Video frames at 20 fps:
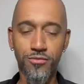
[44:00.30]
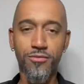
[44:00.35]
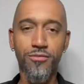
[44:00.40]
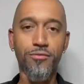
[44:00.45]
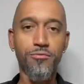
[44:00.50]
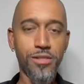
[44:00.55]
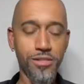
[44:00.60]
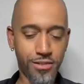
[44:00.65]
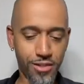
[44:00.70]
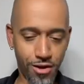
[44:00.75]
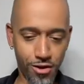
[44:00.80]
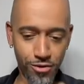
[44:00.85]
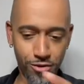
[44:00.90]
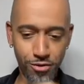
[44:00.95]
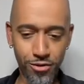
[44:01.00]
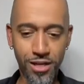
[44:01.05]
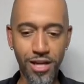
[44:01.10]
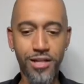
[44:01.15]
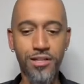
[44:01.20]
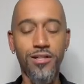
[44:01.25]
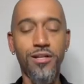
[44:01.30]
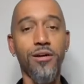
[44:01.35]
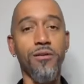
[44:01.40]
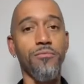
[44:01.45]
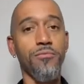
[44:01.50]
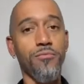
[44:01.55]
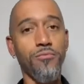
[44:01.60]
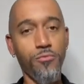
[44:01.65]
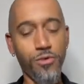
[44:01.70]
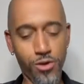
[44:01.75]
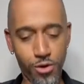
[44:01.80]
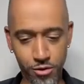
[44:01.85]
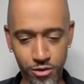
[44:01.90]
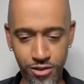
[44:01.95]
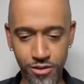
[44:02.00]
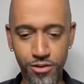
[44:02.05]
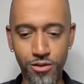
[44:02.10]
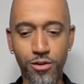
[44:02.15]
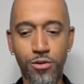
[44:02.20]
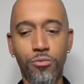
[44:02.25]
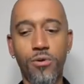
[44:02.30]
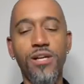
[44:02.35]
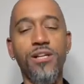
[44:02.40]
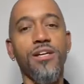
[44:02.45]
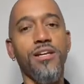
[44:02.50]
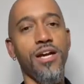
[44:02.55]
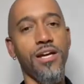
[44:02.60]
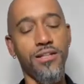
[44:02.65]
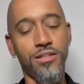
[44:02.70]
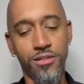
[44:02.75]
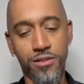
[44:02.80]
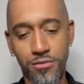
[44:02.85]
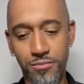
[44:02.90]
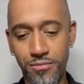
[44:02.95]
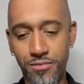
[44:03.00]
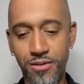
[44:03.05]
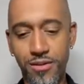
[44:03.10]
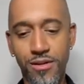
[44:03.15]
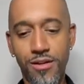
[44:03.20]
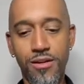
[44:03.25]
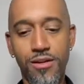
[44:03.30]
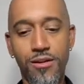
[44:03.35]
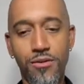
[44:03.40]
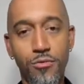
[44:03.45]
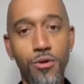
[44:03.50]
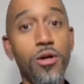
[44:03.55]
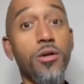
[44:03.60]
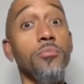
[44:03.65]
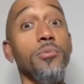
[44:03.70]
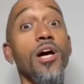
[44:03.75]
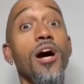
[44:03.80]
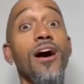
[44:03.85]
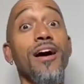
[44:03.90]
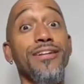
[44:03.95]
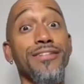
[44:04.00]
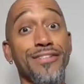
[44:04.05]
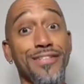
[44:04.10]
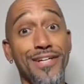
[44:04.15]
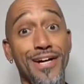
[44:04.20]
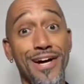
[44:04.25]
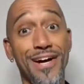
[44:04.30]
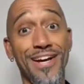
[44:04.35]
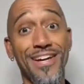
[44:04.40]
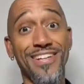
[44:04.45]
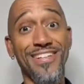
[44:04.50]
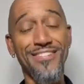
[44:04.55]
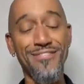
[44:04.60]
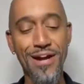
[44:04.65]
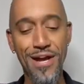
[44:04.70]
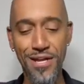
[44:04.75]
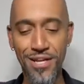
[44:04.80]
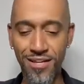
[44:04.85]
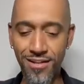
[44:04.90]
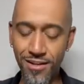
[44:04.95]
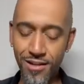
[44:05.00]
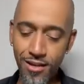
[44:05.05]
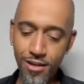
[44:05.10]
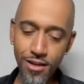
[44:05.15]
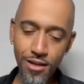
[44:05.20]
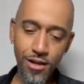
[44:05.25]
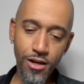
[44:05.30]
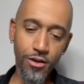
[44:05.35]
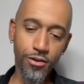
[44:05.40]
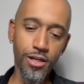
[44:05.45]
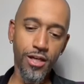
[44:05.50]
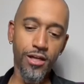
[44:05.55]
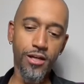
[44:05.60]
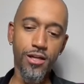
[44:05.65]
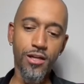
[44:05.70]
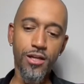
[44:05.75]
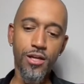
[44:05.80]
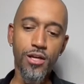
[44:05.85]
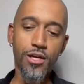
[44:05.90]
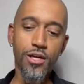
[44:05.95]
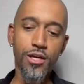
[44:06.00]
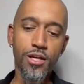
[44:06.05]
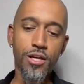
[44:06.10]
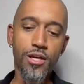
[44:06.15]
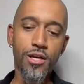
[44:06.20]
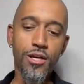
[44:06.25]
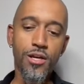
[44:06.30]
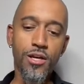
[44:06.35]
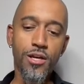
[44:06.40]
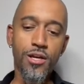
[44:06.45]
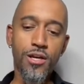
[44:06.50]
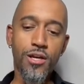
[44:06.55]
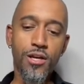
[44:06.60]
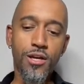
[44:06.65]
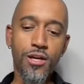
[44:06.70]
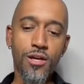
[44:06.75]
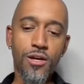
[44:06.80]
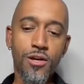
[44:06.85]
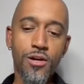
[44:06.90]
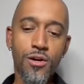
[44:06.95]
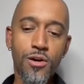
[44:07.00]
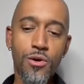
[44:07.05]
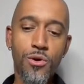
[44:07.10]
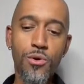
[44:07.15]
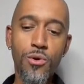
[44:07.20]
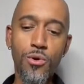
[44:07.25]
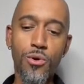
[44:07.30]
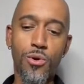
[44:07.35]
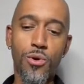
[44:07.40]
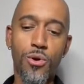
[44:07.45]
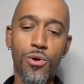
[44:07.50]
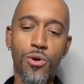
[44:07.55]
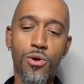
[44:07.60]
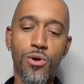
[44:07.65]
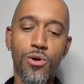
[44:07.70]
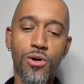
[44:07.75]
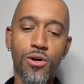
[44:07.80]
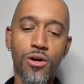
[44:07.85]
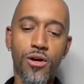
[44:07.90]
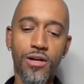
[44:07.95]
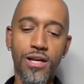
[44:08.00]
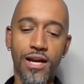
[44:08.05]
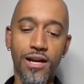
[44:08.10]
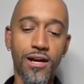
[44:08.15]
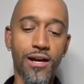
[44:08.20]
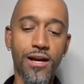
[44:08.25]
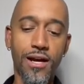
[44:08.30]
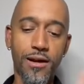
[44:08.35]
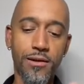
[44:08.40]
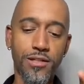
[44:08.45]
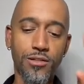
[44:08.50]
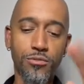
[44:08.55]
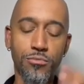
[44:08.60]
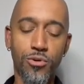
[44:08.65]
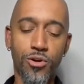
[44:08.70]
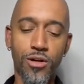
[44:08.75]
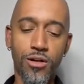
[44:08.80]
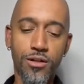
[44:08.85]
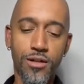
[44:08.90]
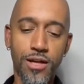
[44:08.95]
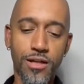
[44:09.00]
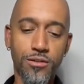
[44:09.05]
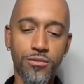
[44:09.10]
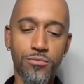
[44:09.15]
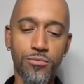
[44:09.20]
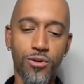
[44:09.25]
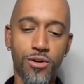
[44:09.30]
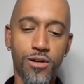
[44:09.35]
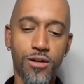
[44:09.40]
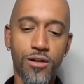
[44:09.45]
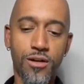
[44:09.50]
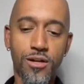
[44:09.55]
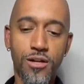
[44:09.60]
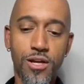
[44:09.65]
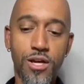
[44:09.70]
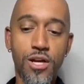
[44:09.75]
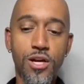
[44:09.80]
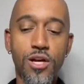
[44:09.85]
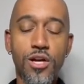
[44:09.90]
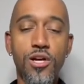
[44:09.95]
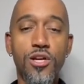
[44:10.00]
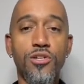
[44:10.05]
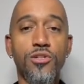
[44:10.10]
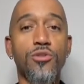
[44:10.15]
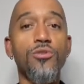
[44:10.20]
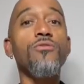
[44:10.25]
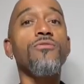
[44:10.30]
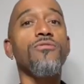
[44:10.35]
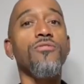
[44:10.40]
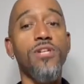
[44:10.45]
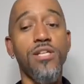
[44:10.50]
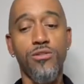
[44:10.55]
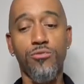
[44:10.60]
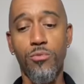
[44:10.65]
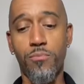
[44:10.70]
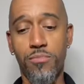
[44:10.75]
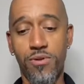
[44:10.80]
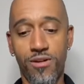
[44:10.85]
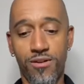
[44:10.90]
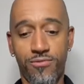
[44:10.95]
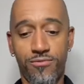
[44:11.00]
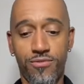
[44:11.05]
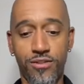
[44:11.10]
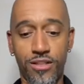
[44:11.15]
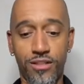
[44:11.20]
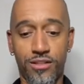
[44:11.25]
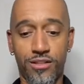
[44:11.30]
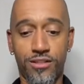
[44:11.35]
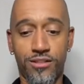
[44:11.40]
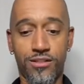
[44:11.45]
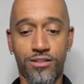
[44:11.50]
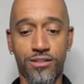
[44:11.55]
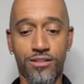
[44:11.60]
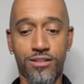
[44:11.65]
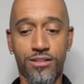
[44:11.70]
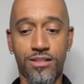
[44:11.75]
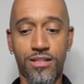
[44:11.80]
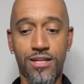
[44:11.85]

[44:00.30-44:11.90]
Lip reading: Rest of y'all going to catch up. We're going to give you a way to catch up. Welcome to Artist Con, right? Okay. Whew. Okay, I got two more. True friends with benefits.